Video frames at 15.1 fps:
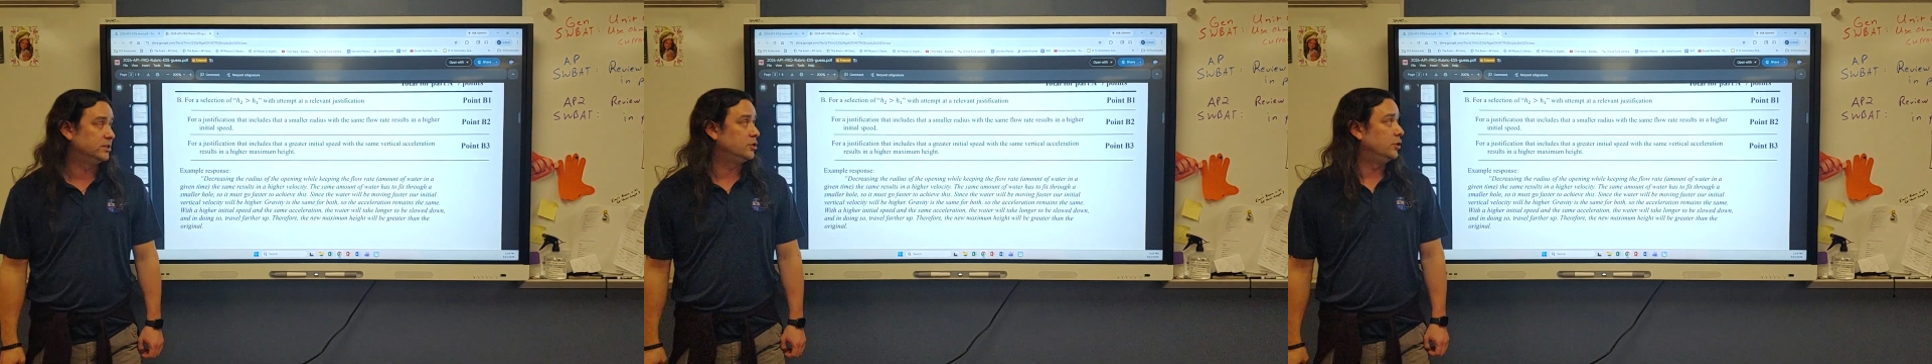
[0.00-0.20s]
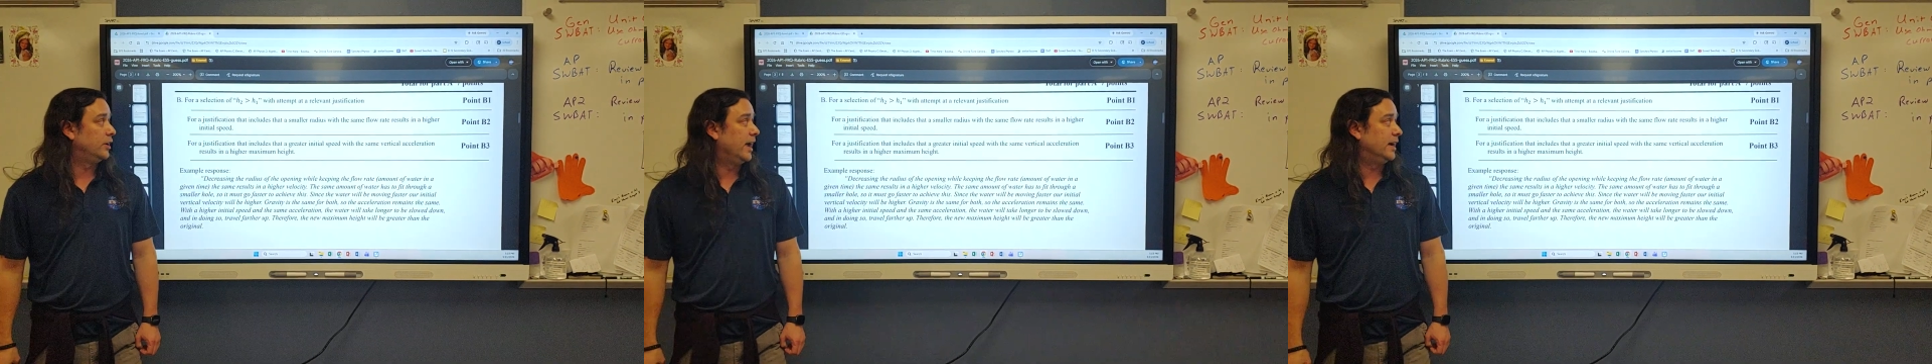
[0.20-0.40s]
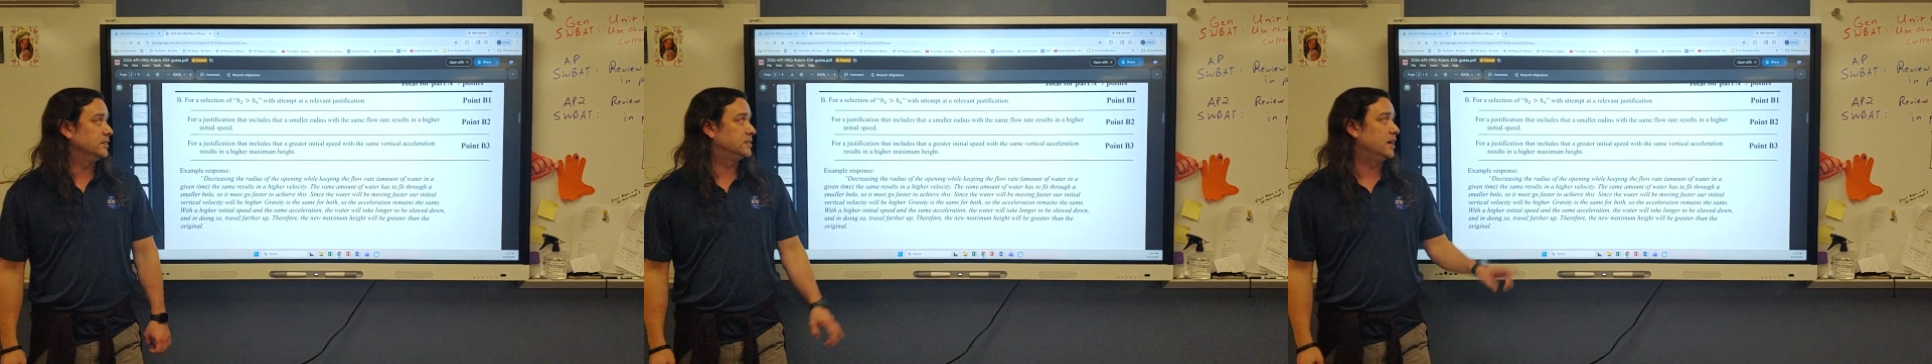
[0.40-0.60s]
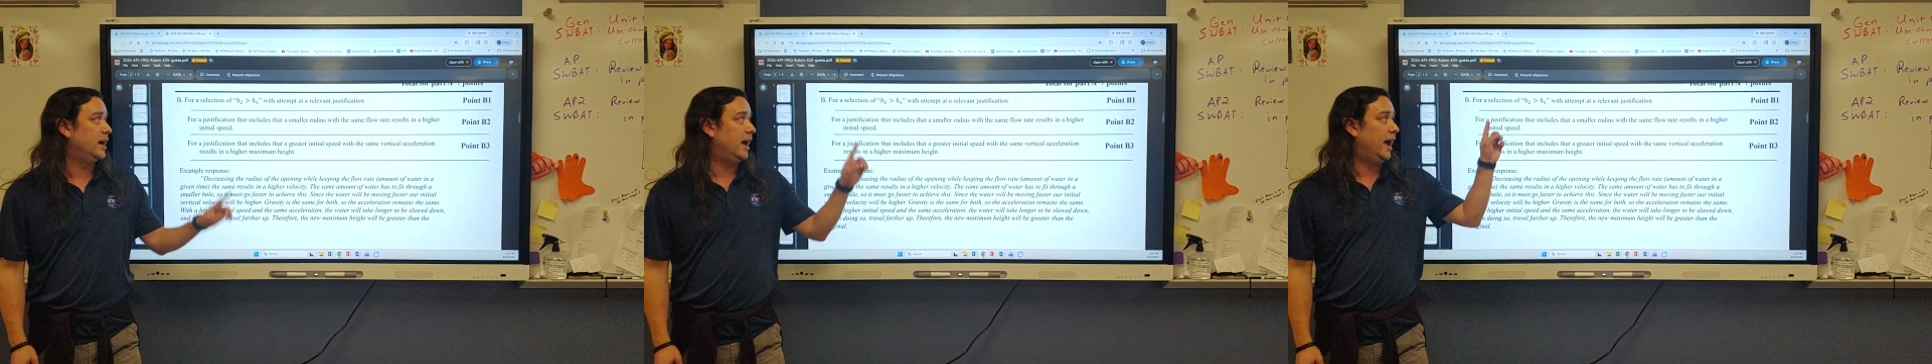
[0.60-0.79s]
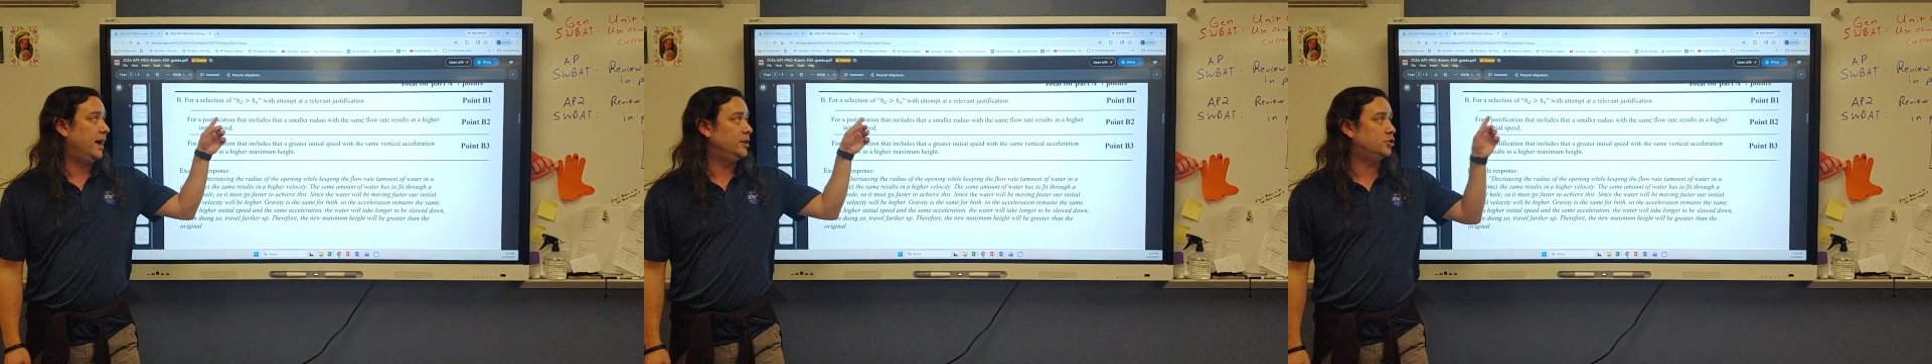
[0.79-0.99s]
So you can't
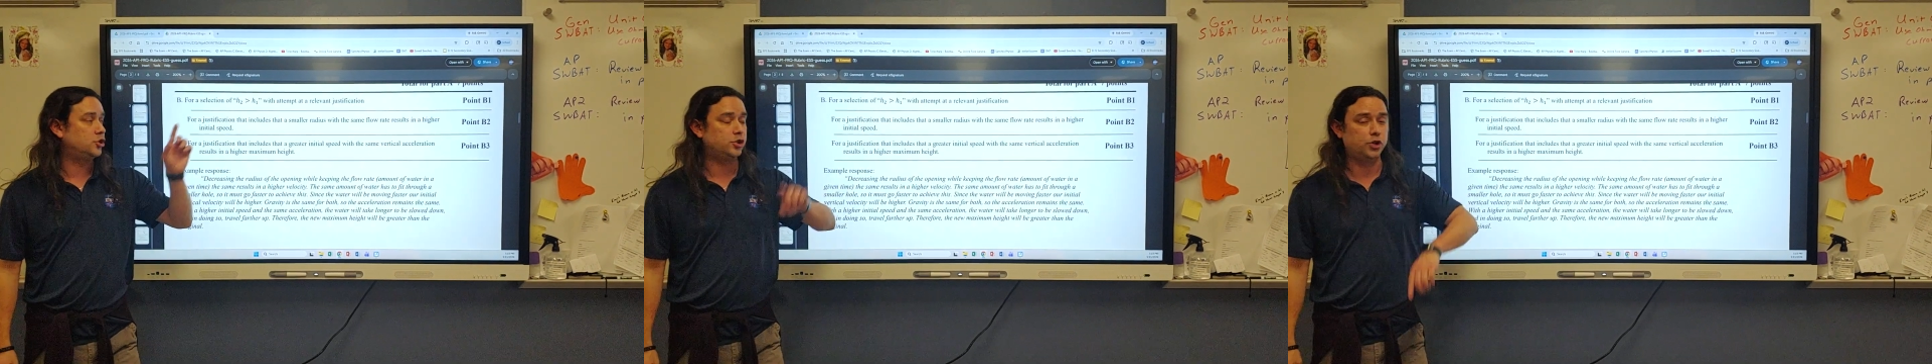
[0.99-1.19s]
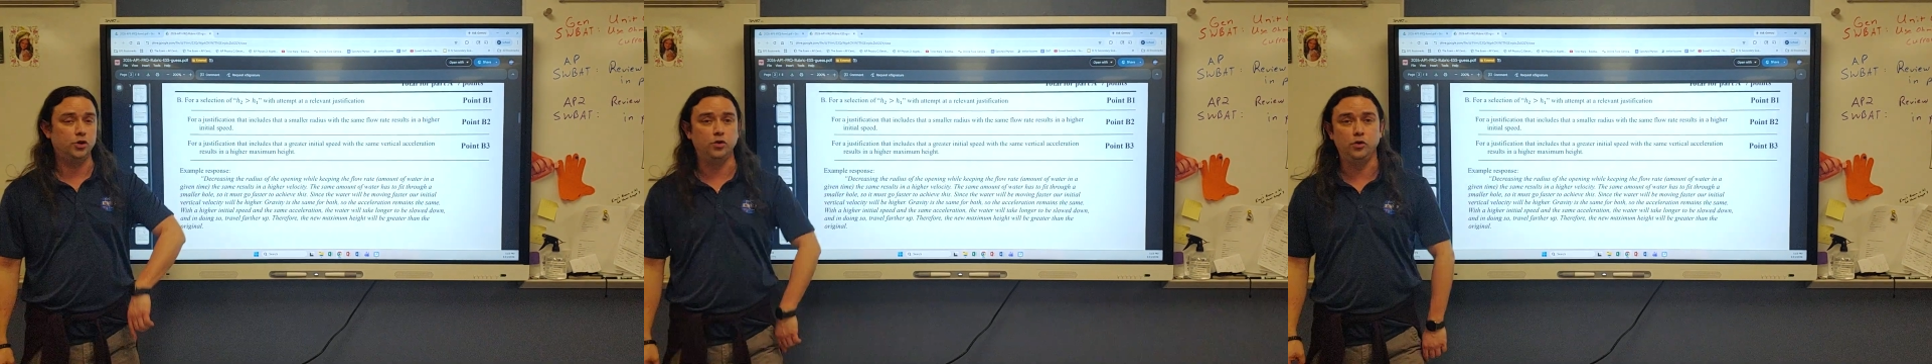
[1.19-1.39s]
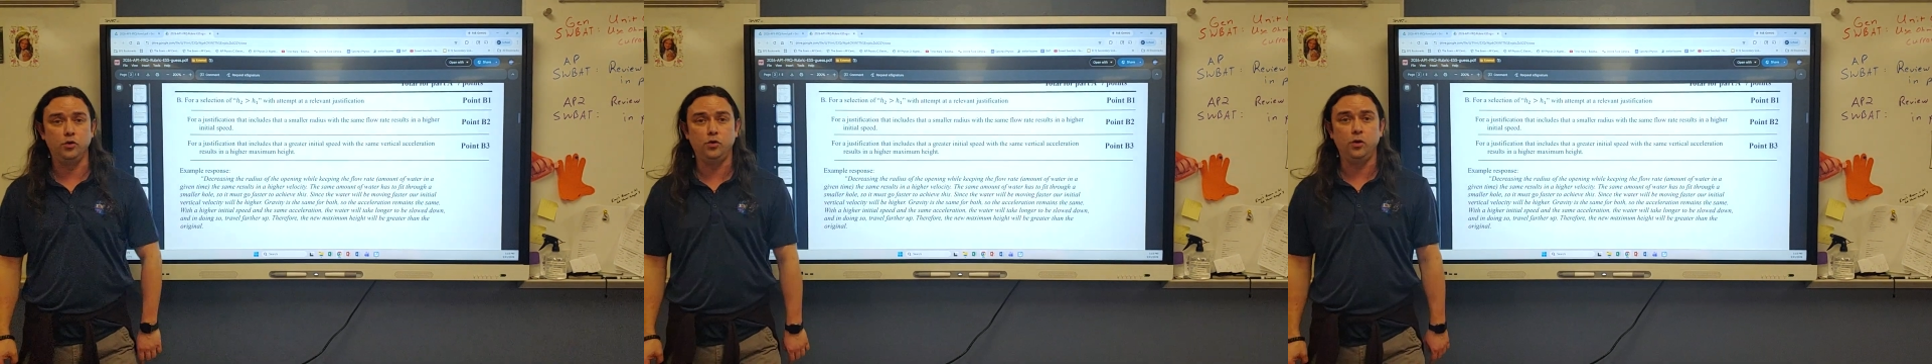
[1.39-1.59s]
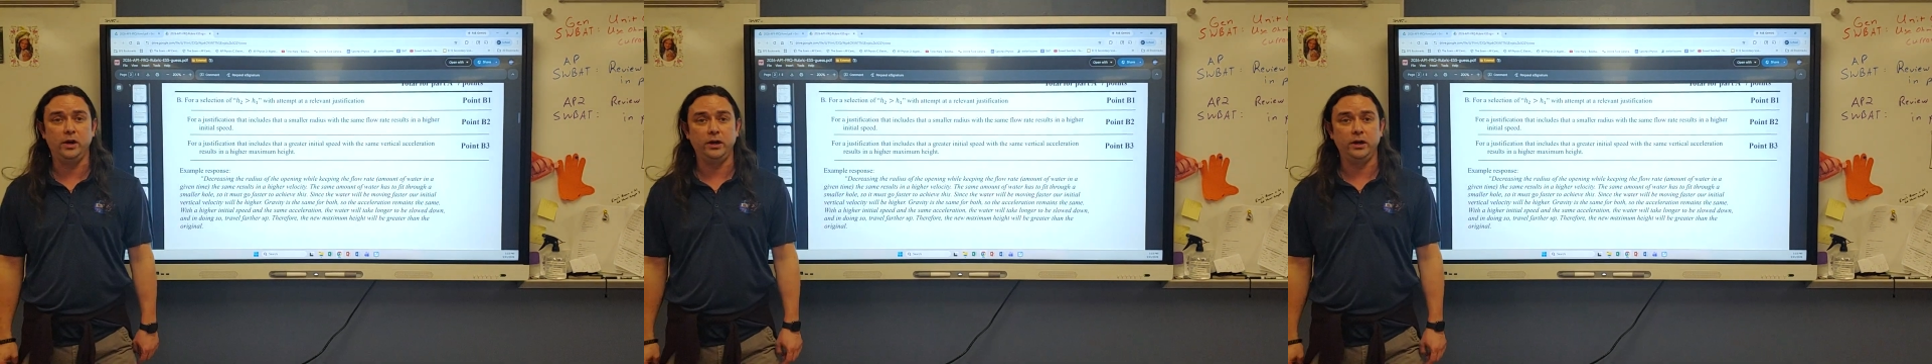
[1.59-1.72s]
say H2